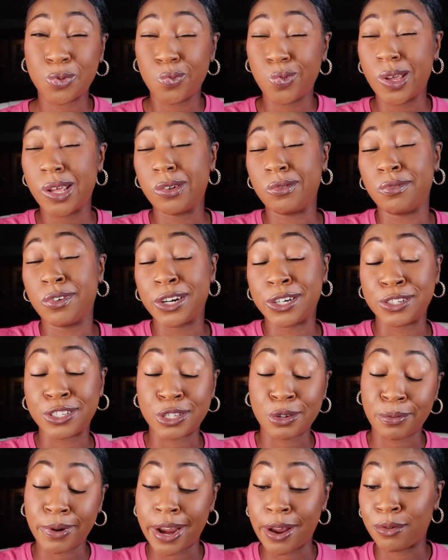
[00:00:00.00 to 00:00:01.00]
Well
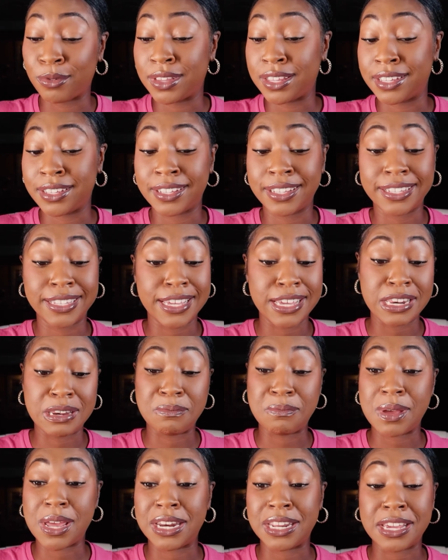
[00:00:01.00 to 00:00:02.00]
versed around the
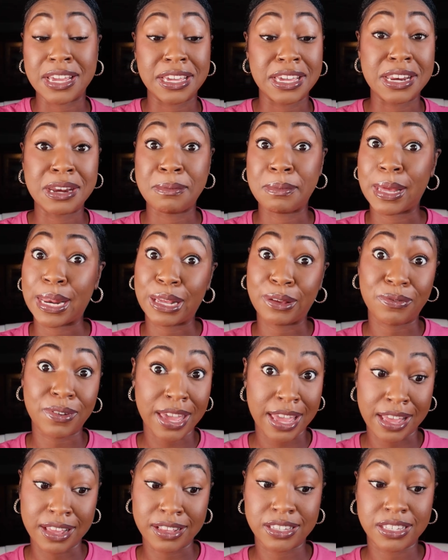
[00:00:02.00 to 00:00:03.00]
getting money and getting money
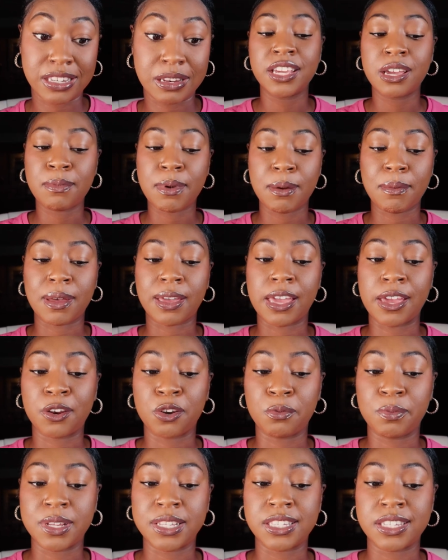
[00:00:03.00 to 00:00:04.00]
fast. The thing about my
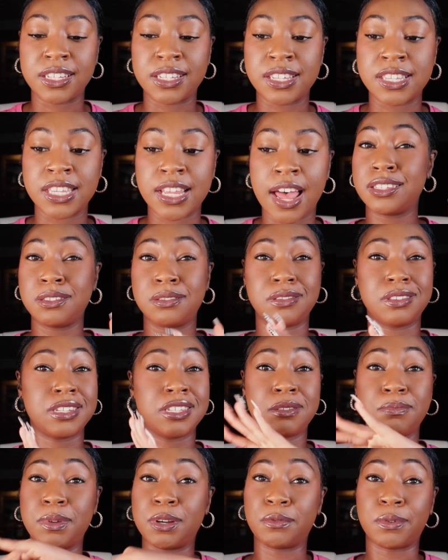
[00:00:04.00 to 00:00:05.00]
candle business,
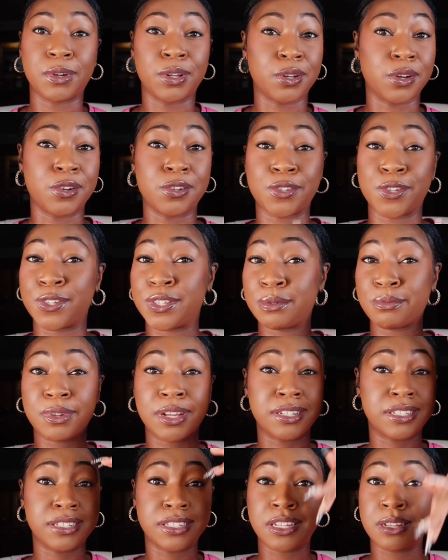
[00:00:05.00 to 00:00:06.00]
it's been a roller coaster.
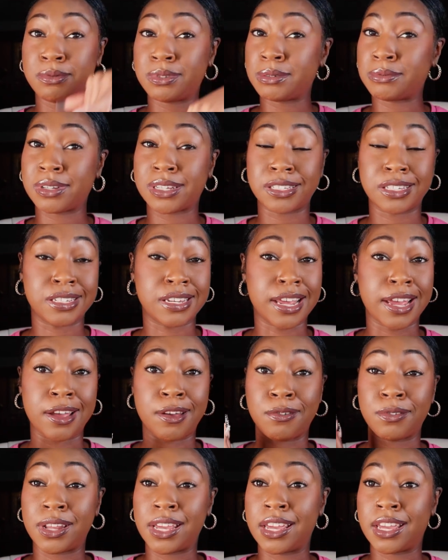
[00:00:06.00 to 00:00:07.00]
Sometimes it's up, sometimes it's
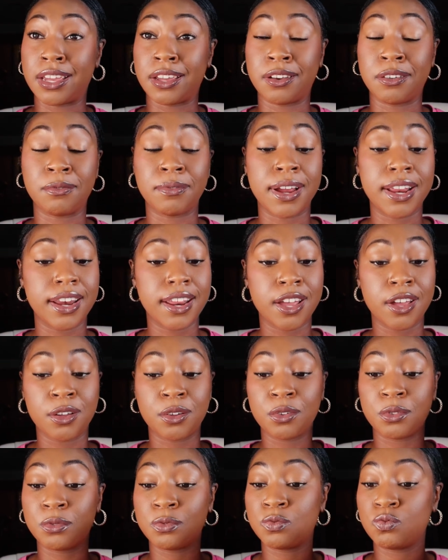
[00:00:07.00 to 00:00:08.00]
down. And right
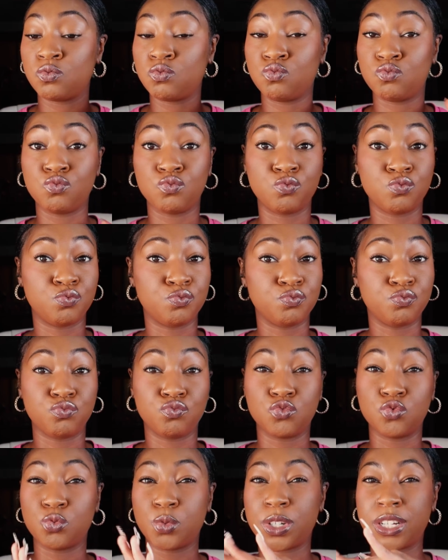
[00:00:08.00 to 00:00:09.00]
now,
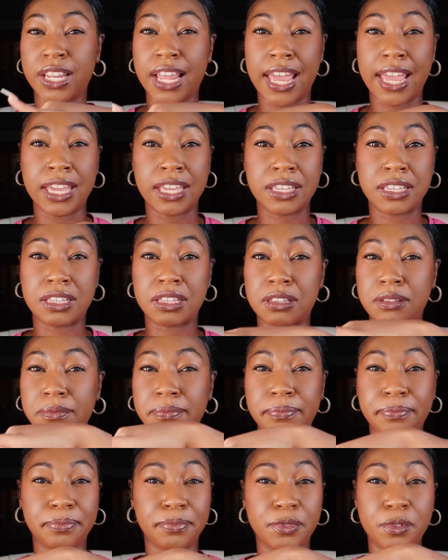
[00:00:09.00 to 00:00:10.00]
we're
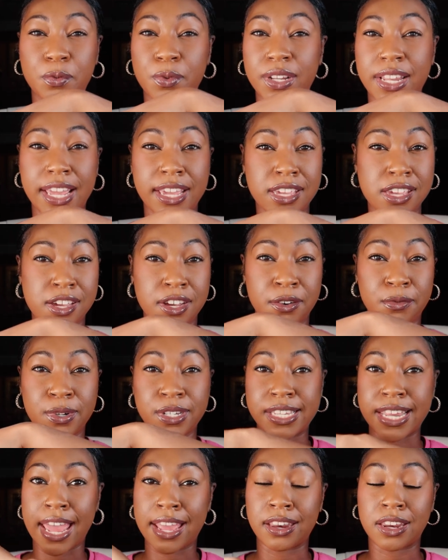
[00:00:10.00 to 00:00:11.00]
like here,
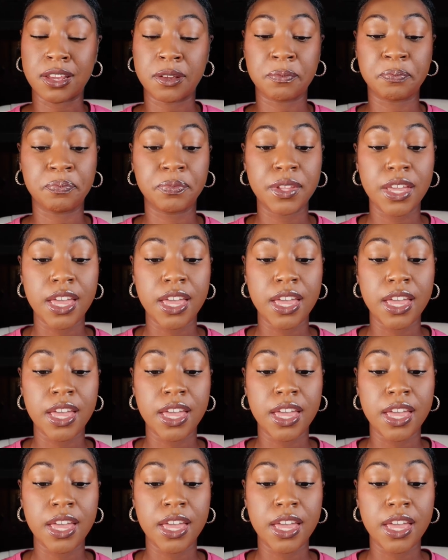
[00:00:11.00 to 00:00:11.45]
we're stagnant.